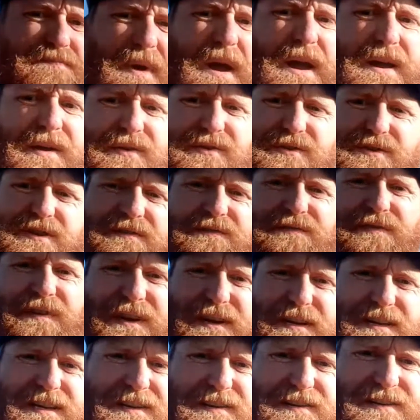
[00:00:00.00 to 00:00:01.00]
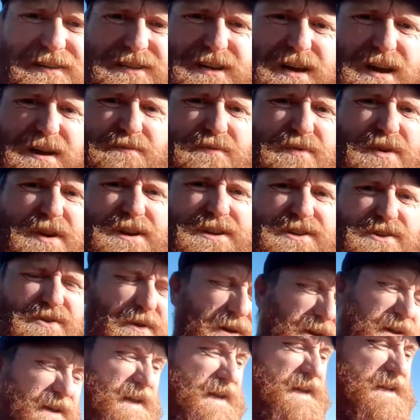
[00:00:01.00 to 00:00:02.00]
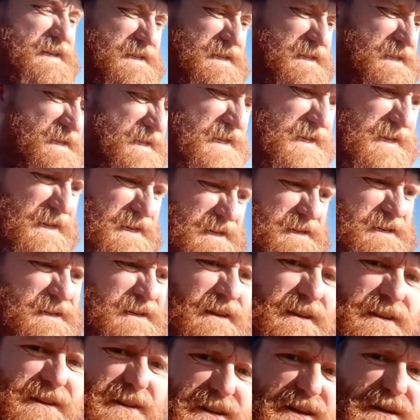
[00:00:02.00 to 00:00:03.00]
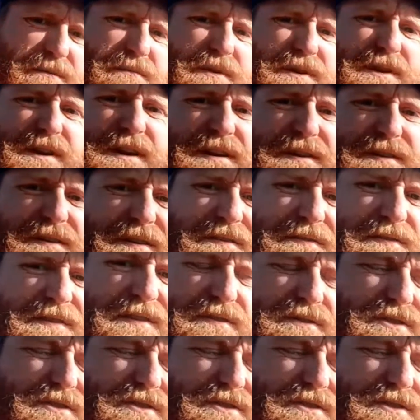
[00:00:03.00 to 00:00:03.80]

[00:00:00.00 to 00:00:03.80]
I also find it time-wise quite easy to kind of come on air and have a little